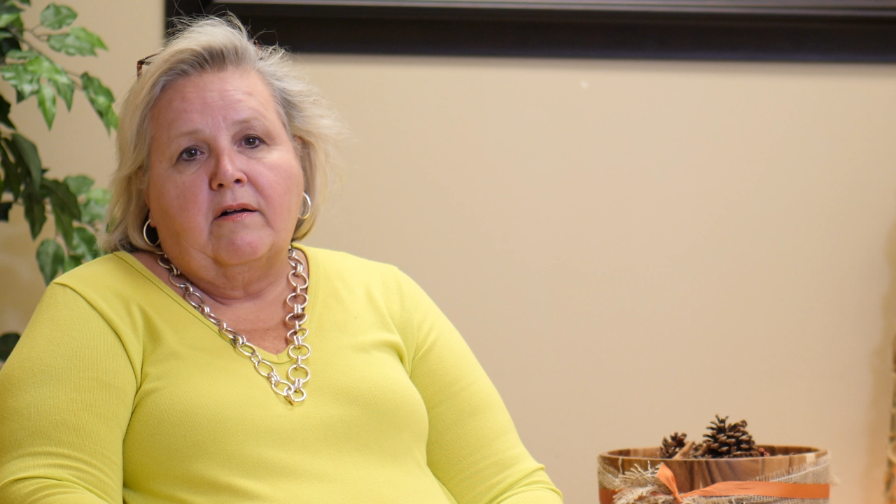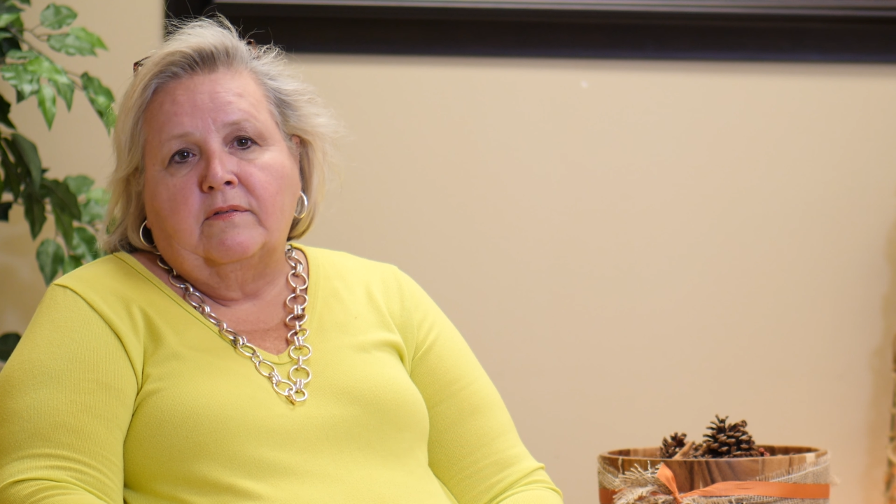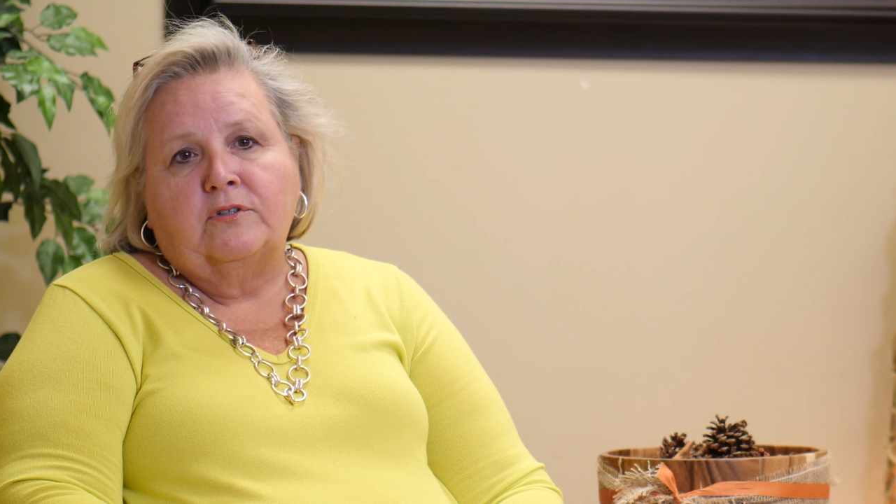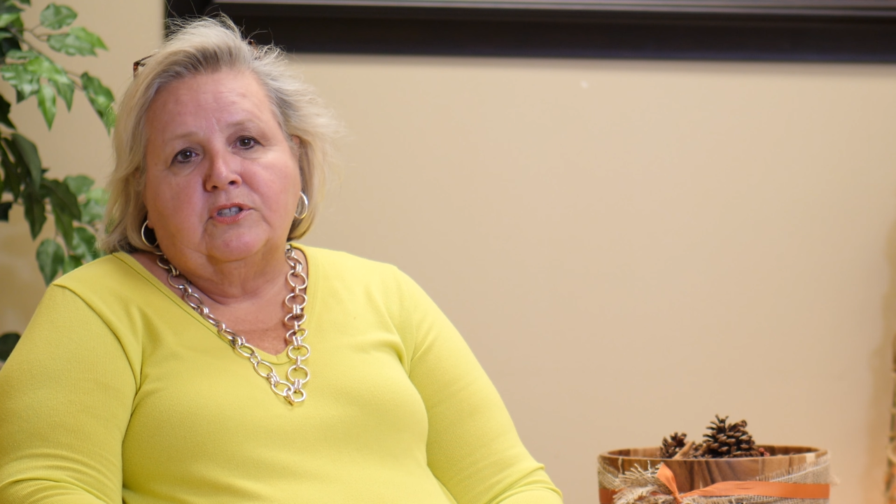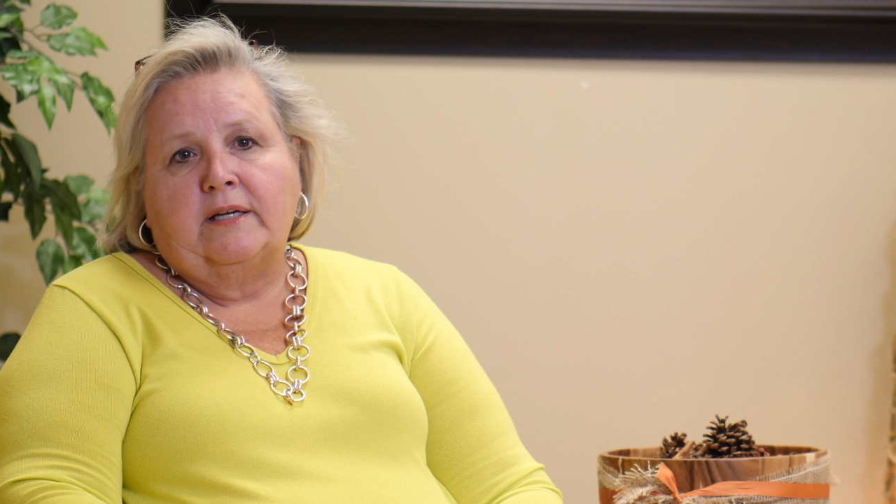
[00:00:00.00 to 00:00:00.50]

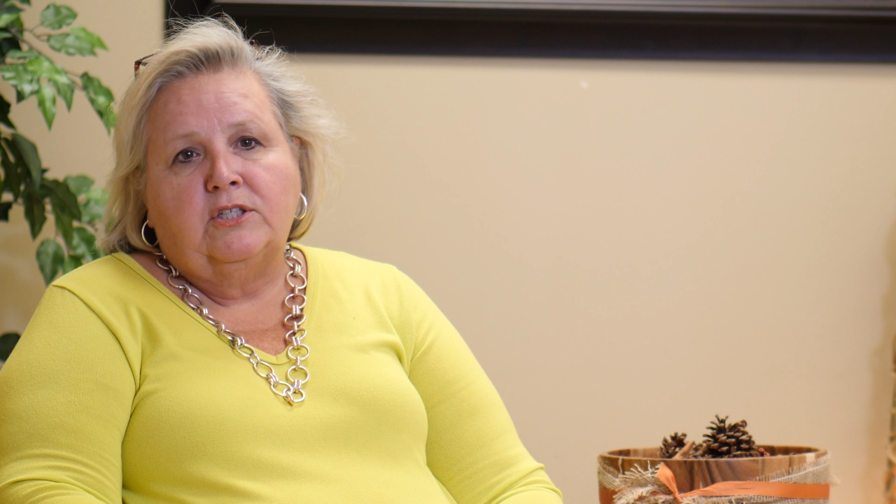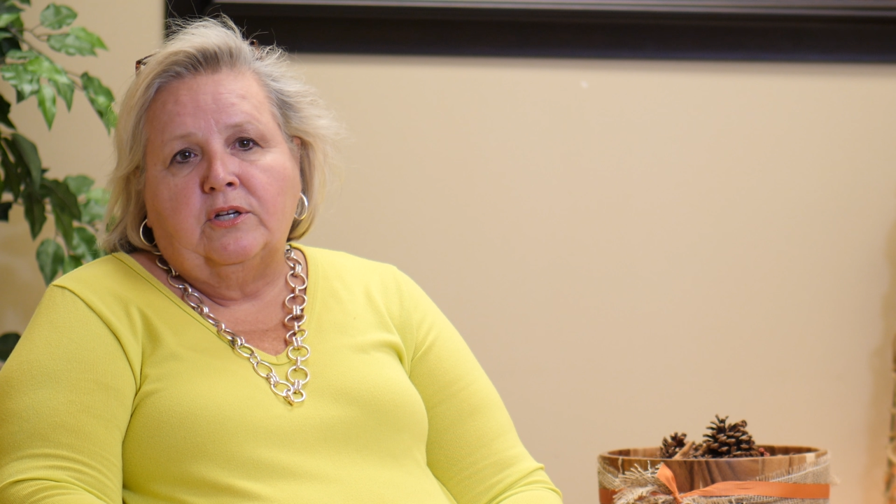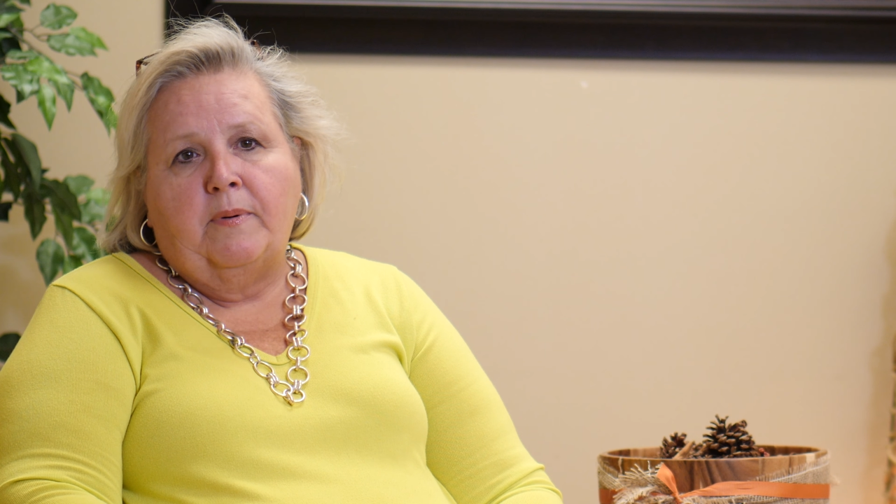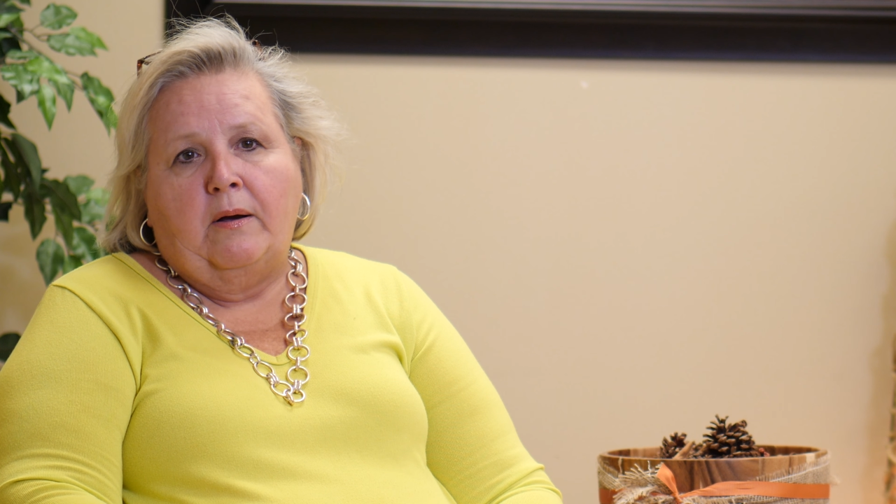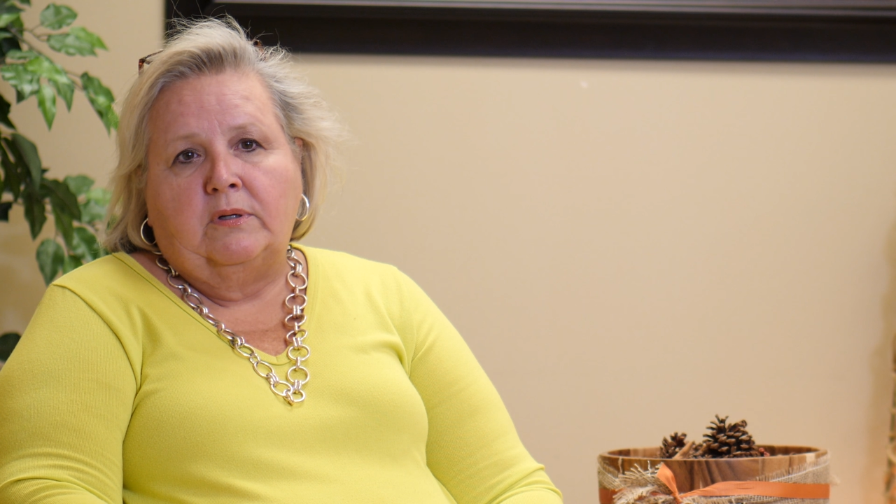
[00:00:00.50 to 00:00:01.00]

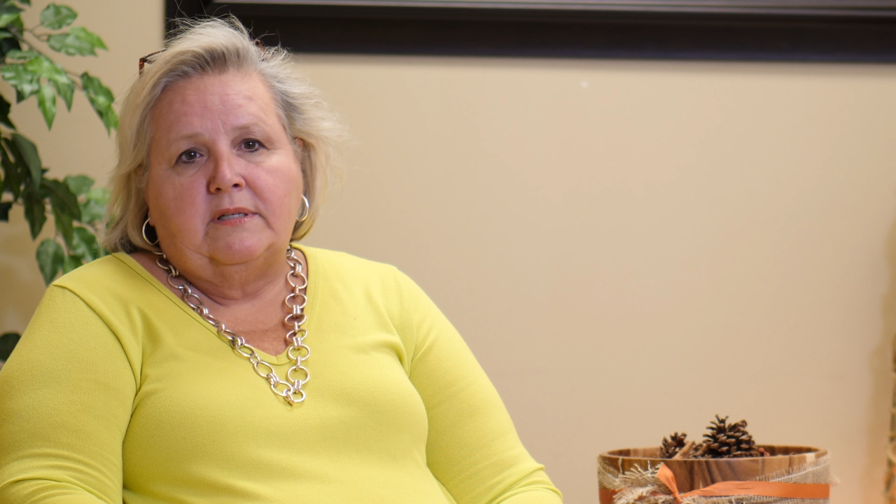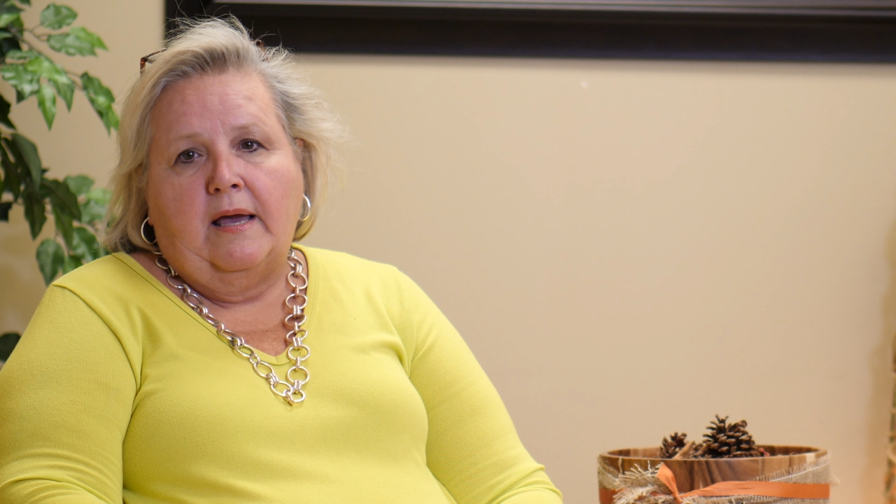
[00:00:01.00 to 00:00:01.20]
conversation about what's